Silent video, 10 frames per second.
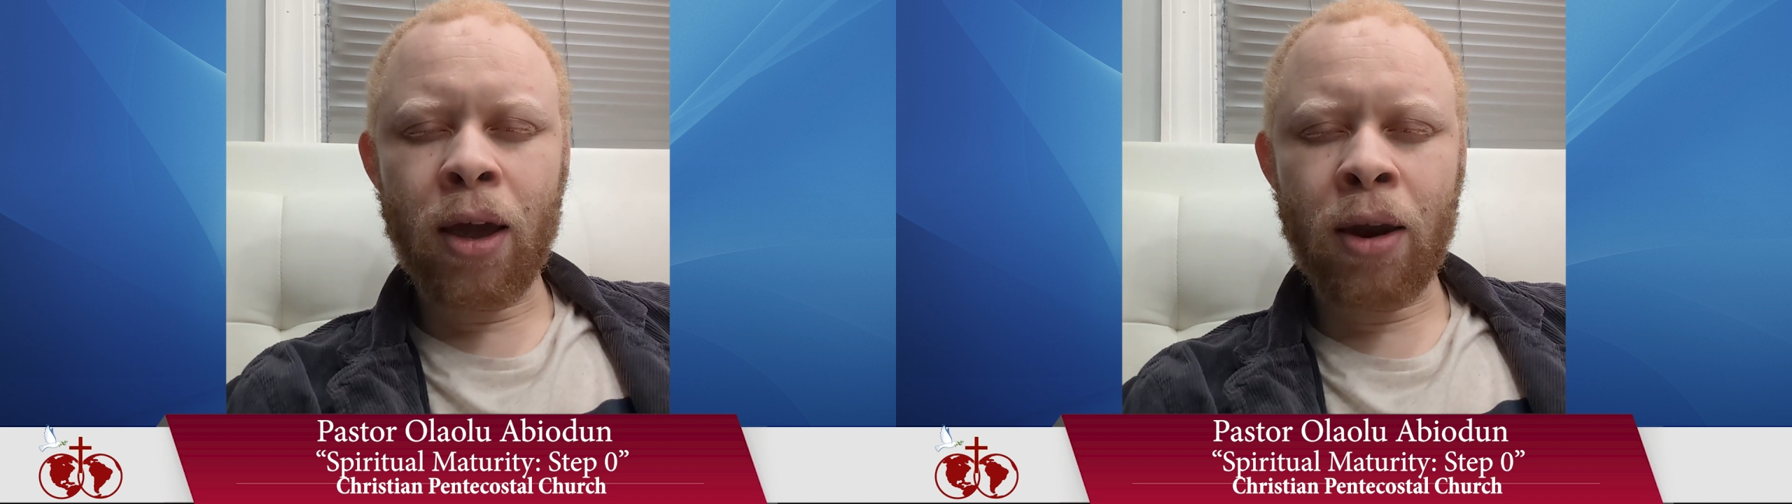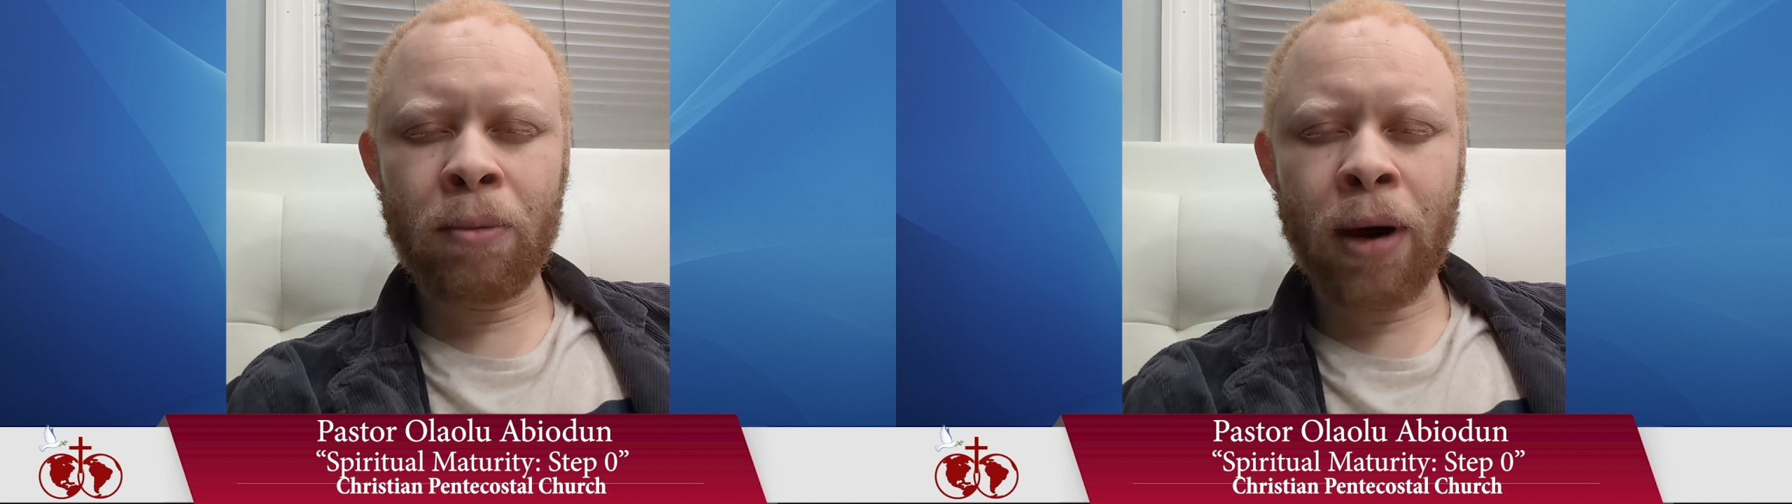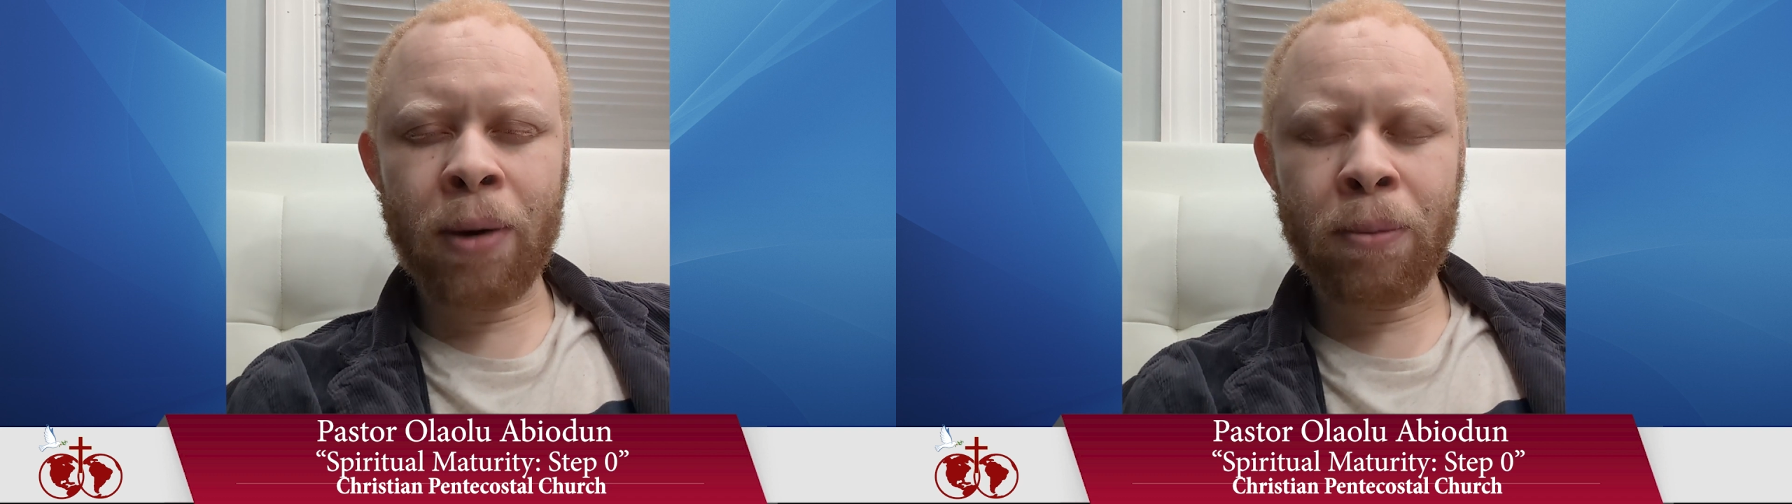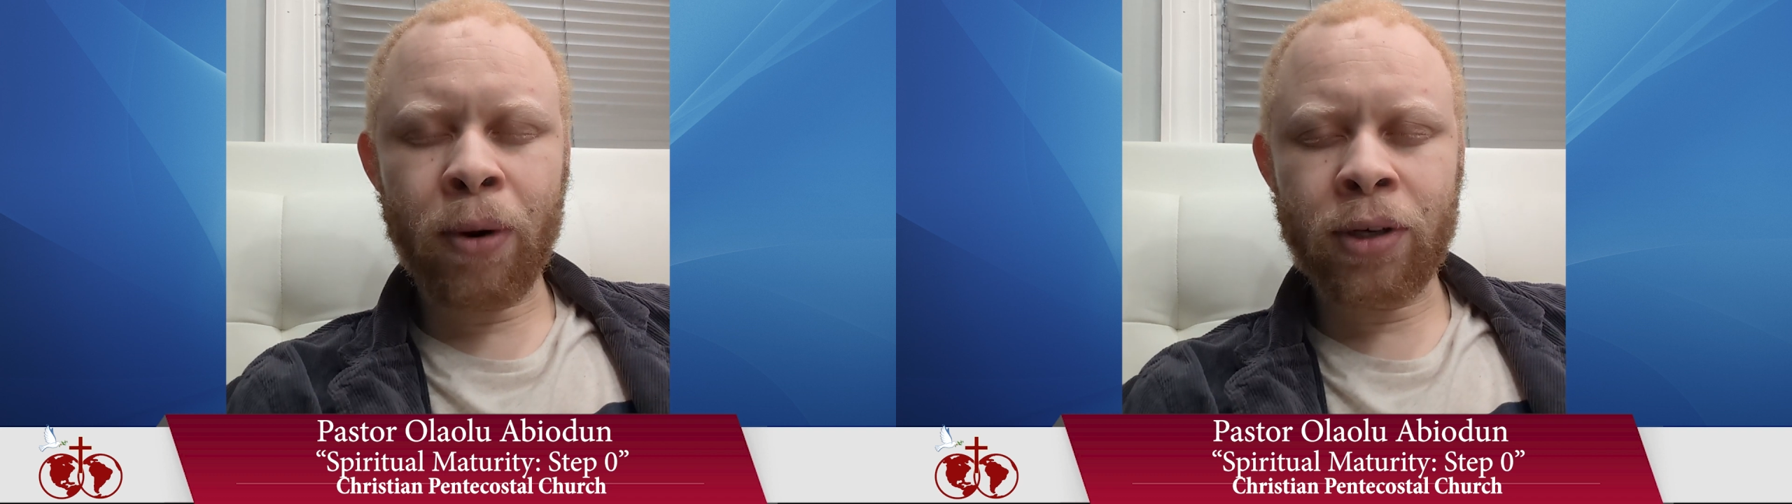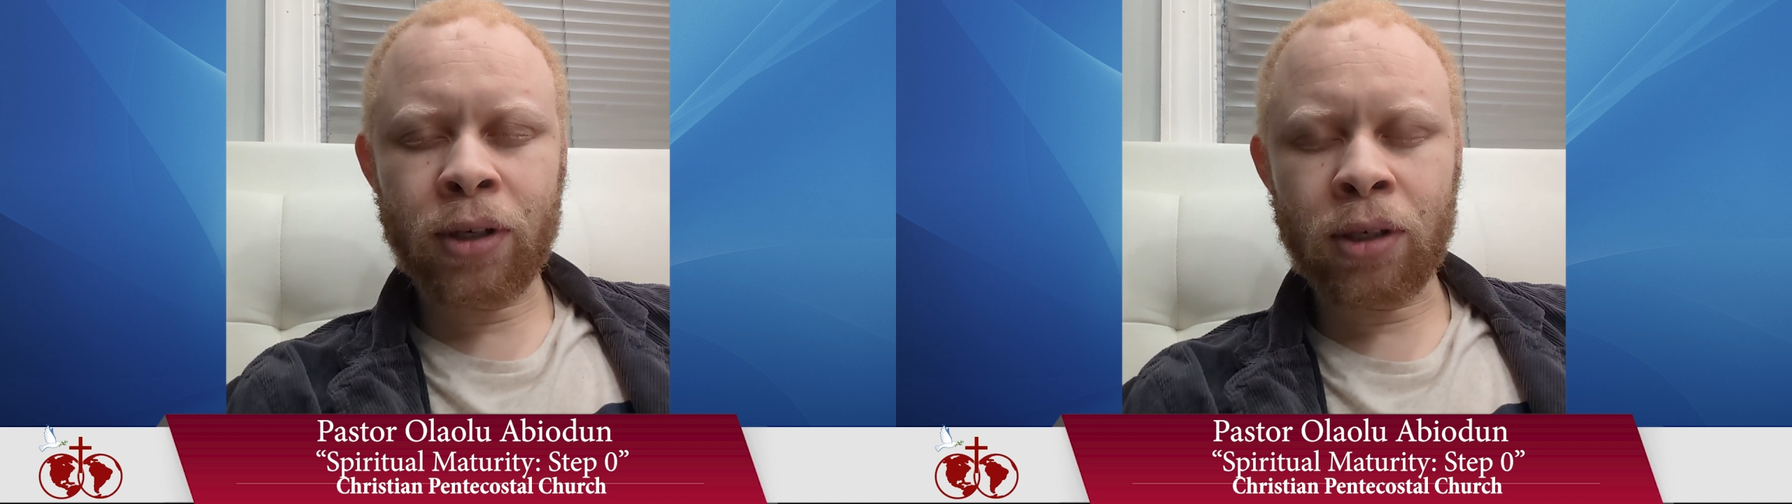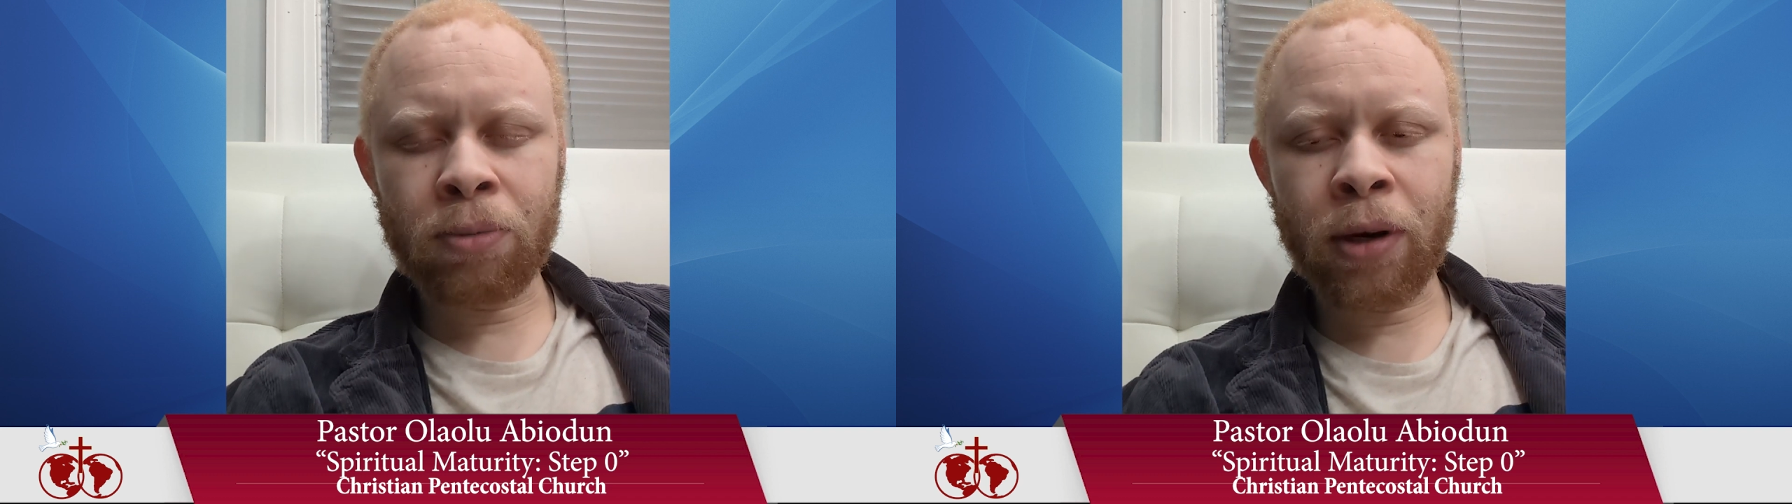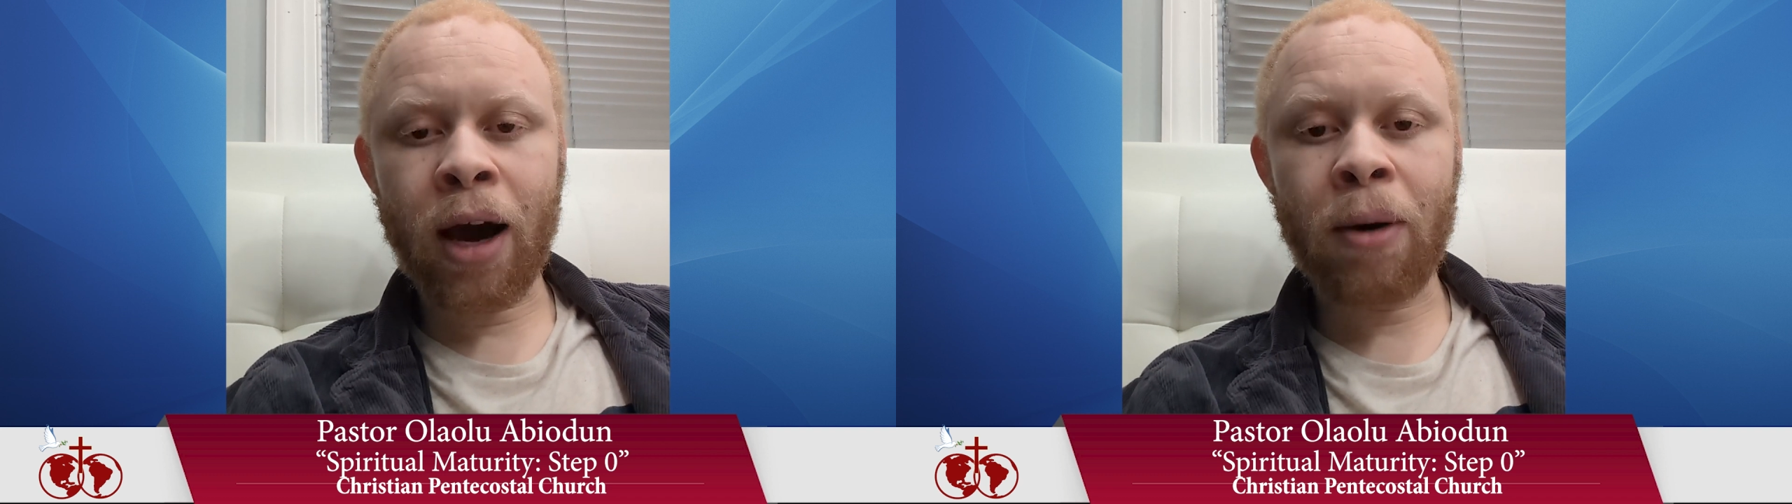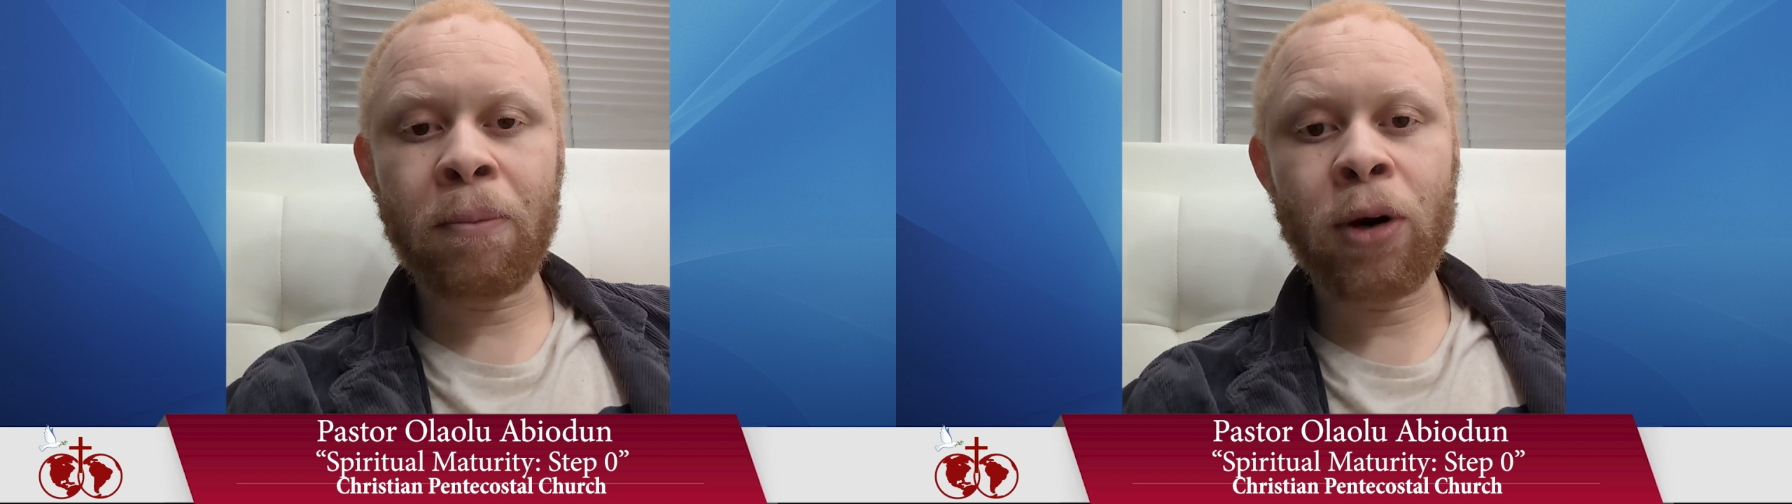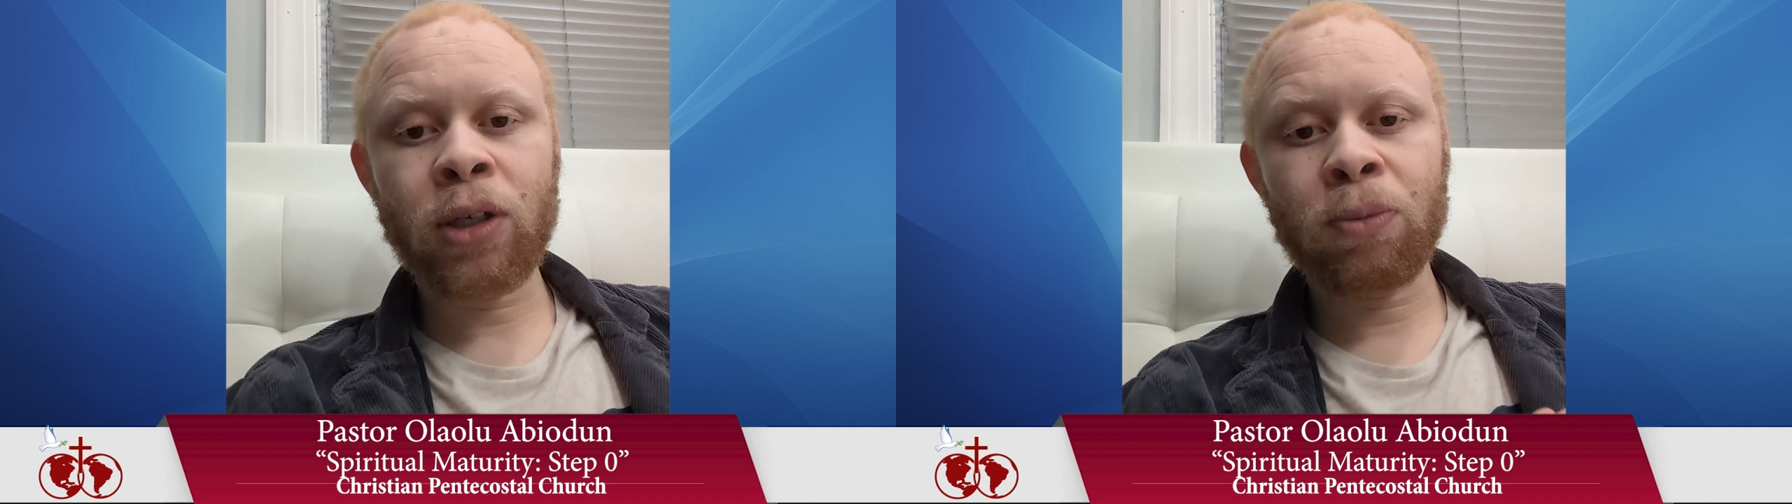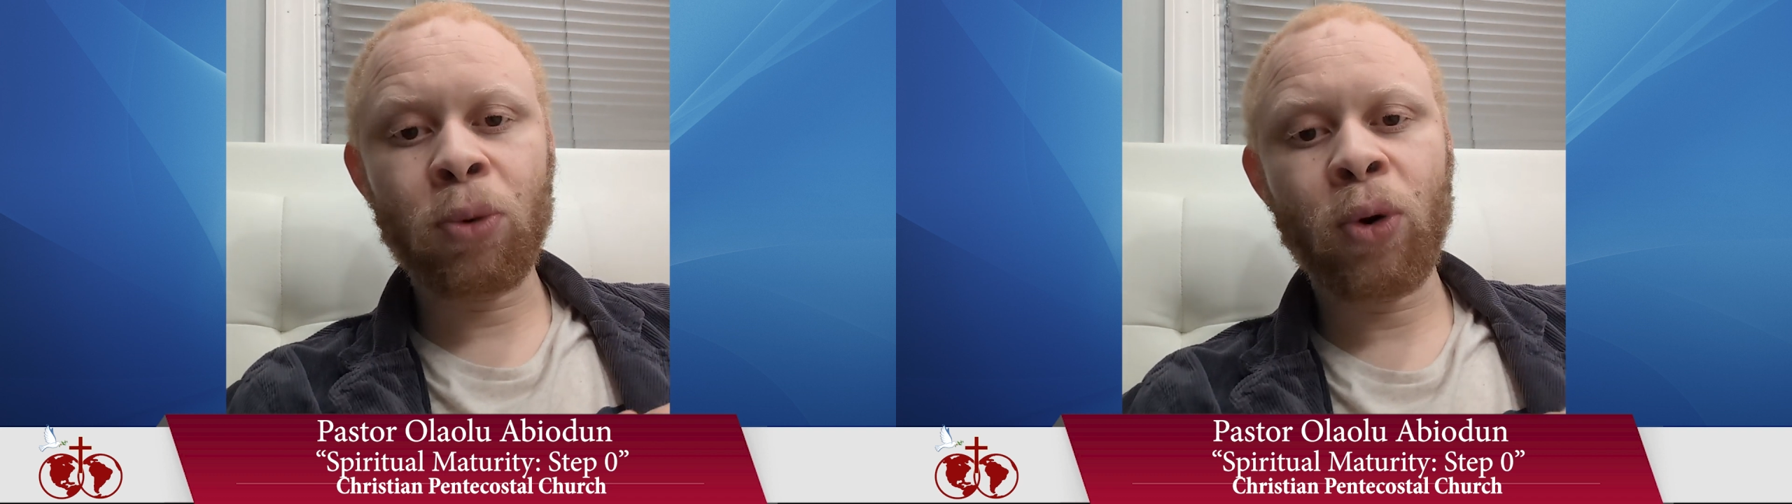in my presence, but now
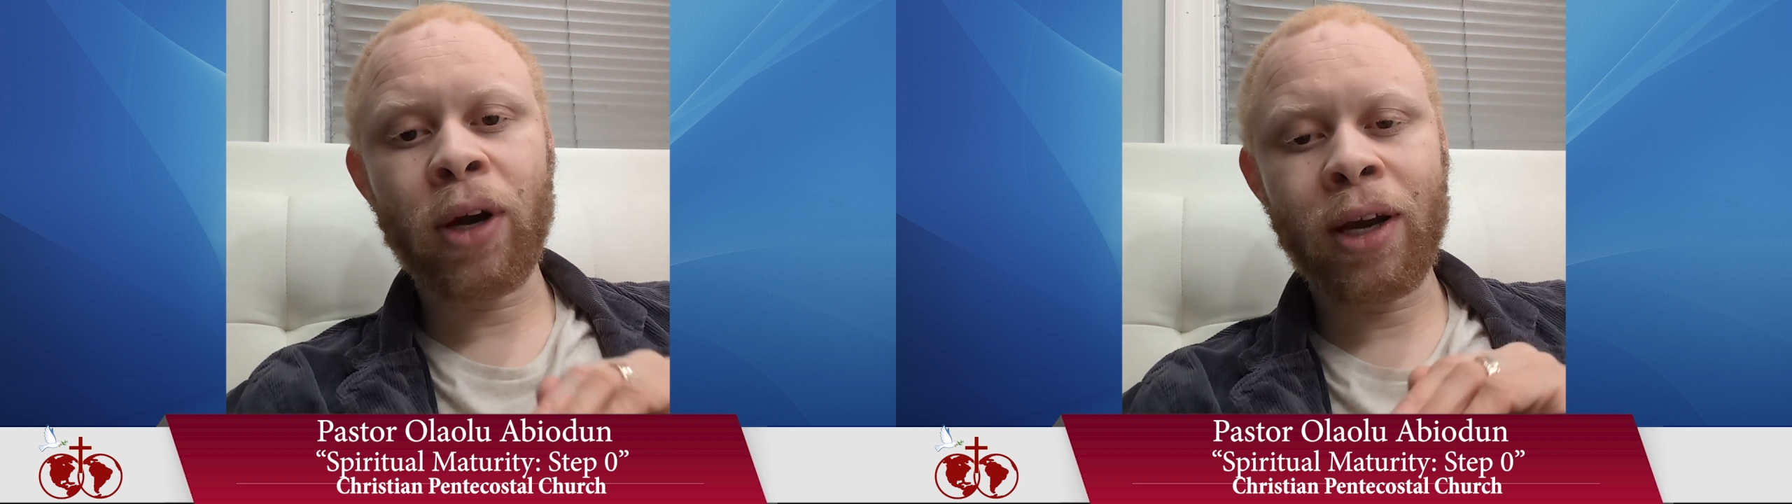much more